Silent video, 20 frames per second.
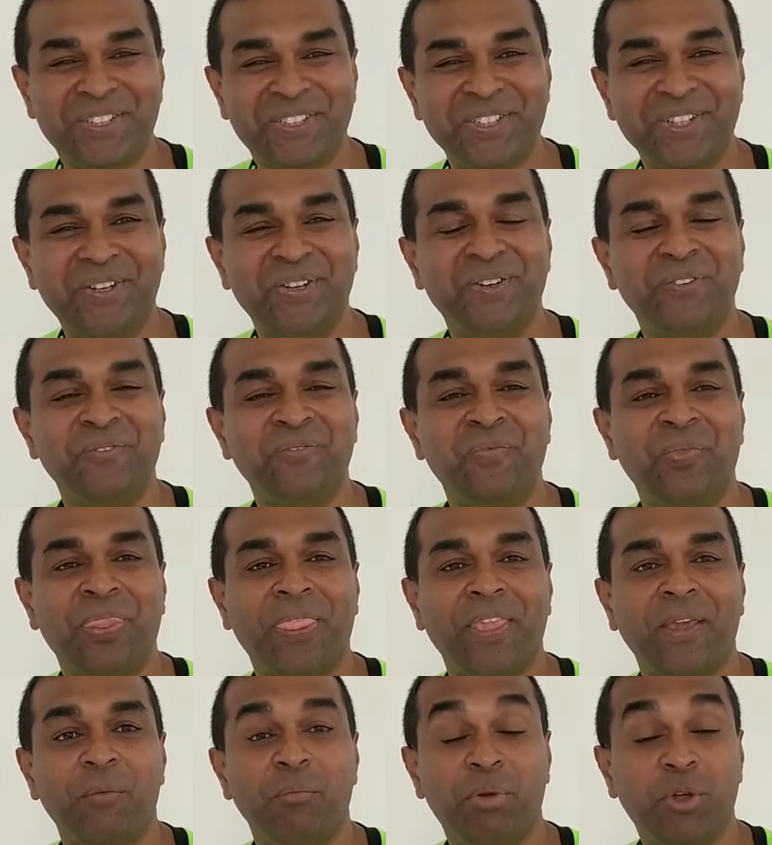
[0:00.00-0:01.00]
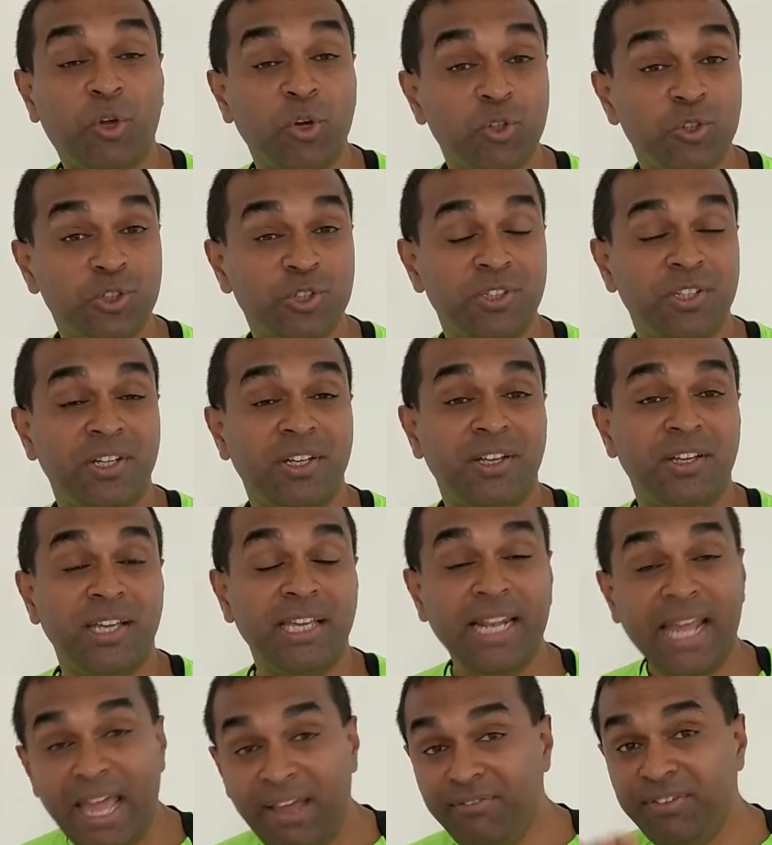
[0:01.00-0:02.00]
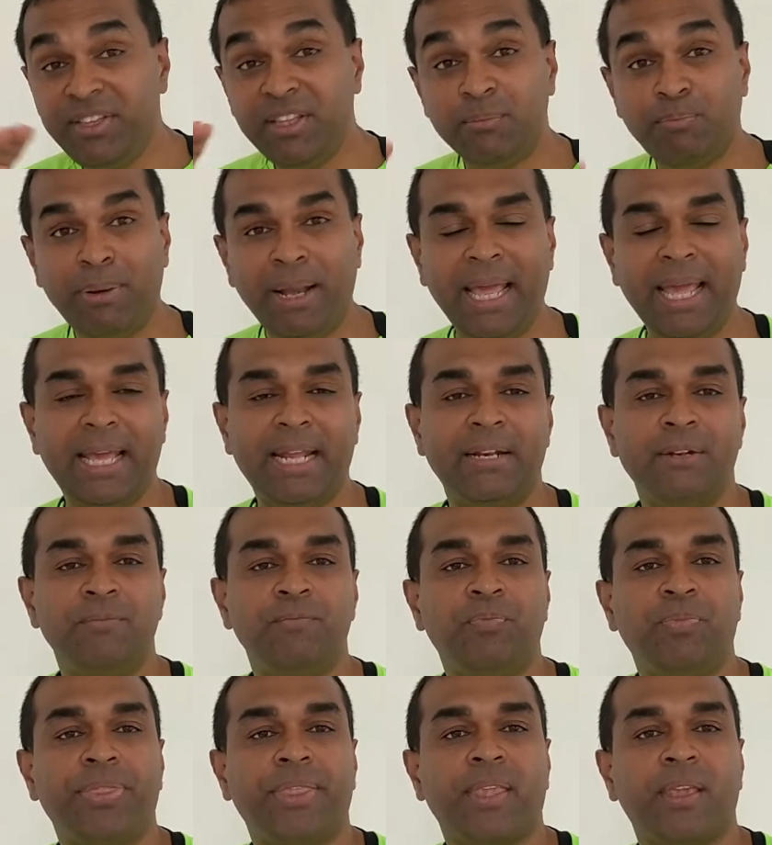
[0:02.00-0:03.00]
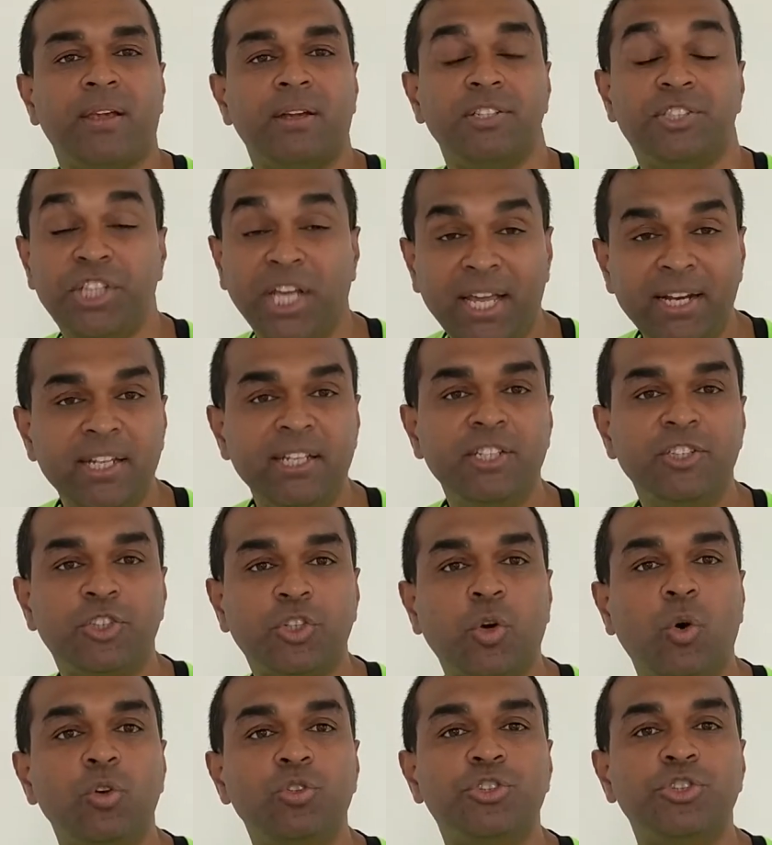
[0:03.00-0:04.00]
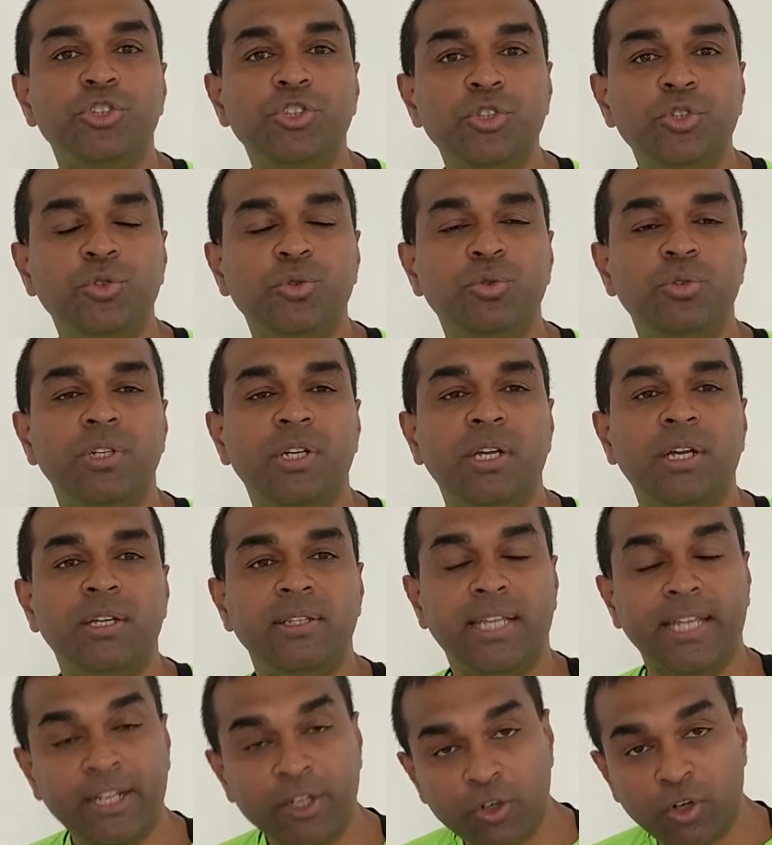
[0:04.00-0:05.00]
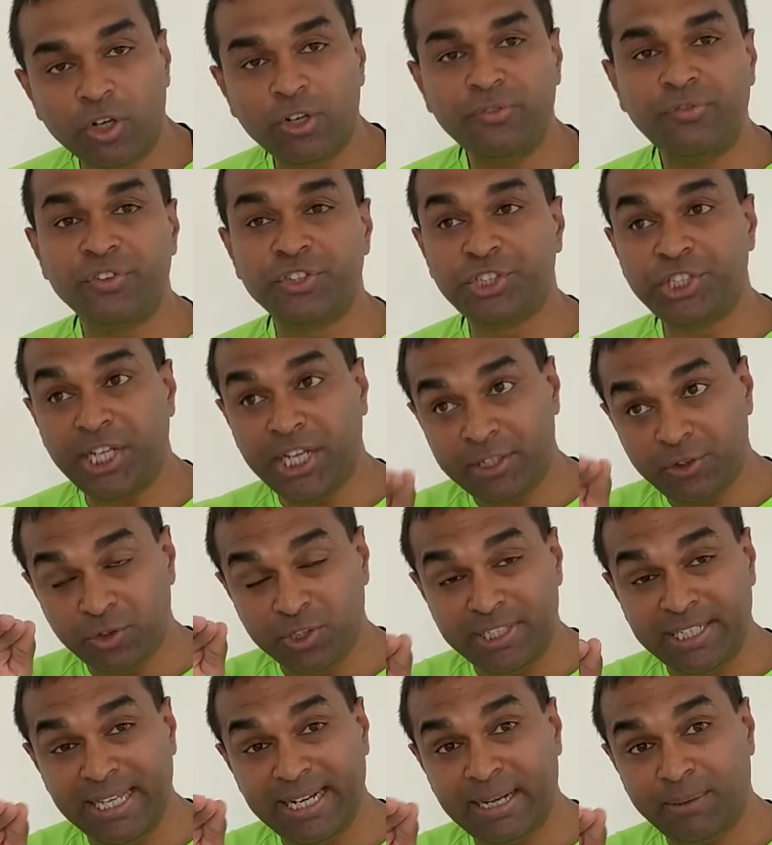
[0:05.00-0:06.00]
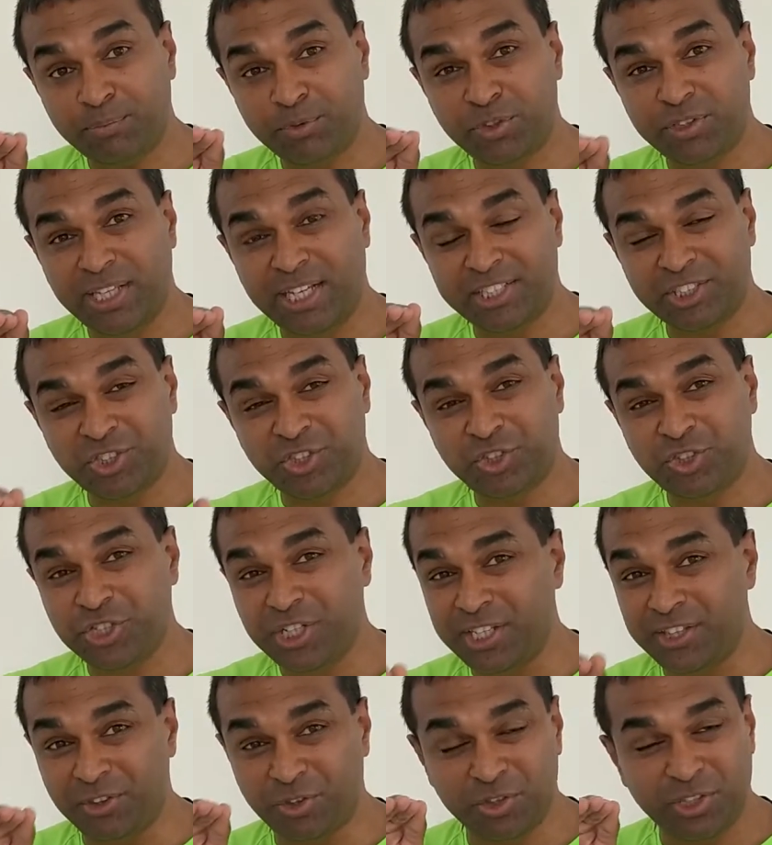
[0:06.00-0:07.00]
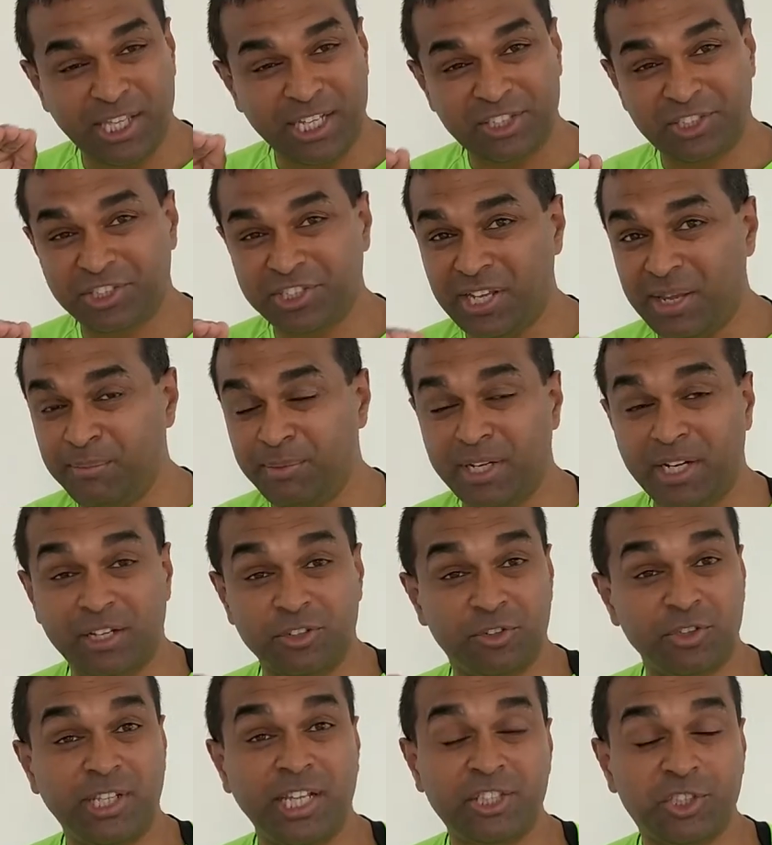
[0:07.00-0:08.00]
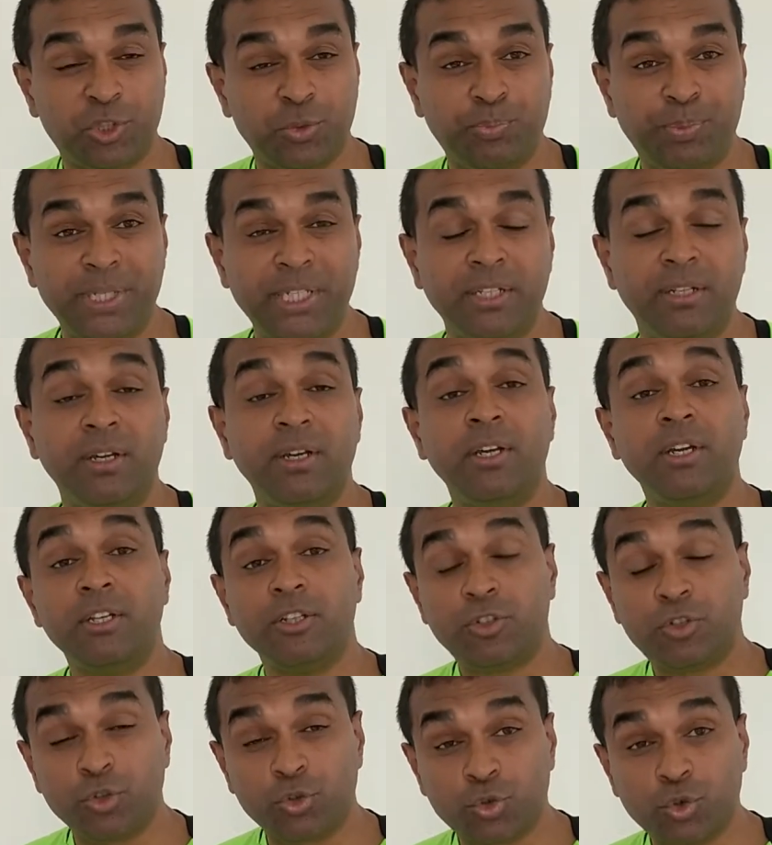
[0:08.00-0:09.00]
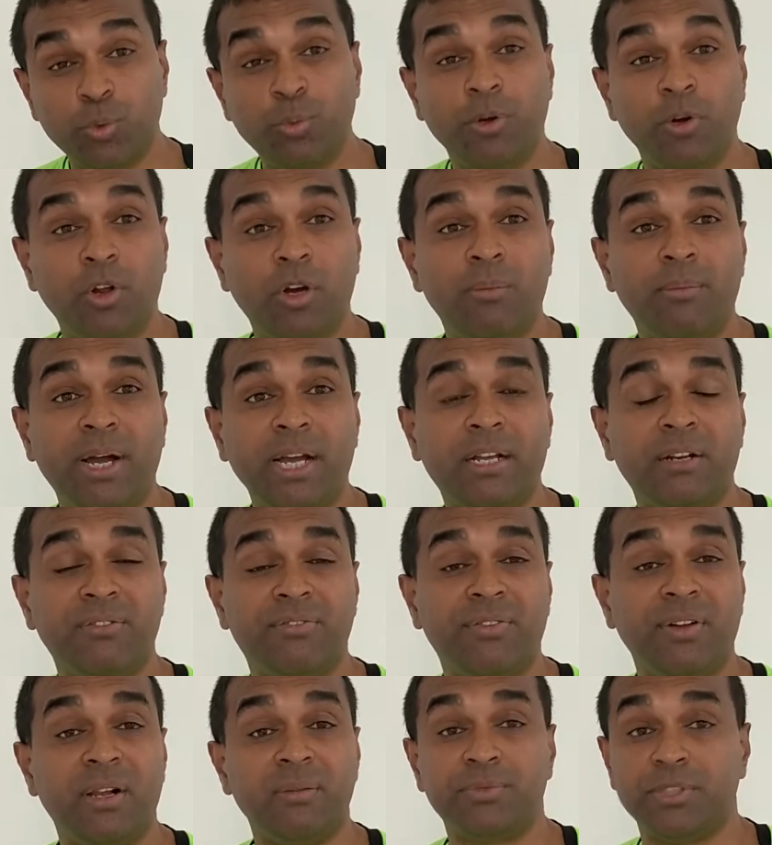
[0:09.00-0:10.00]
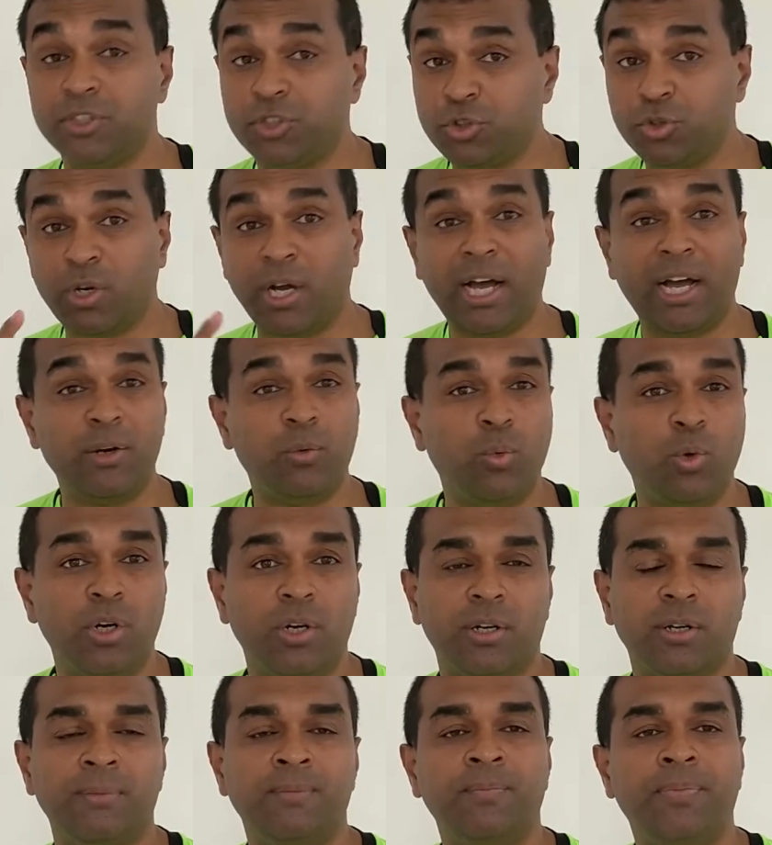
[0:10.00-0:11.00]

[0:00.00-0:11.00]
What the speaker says: so. Because in having the plan, Chad and his coach knew that in order for Chad to get up to that strength, to that stamina, to that speed, to swim along Michael Phelps, it took hard work.